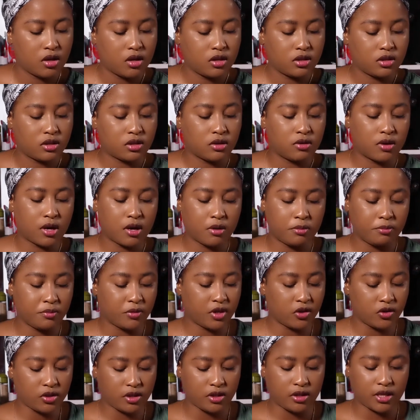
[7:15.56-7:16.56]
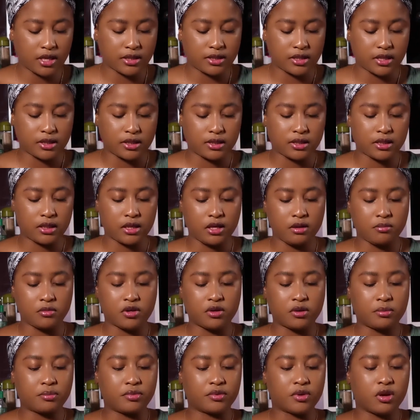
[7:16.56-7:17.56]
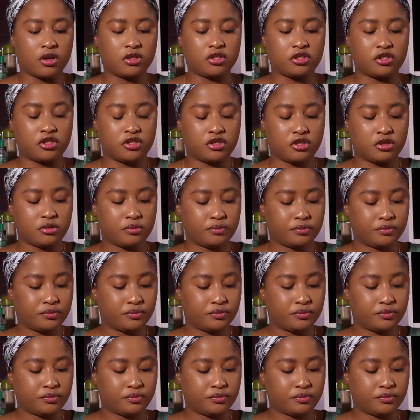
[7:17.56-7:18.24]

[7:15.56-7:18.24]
So I'm going to get a slimmer brush,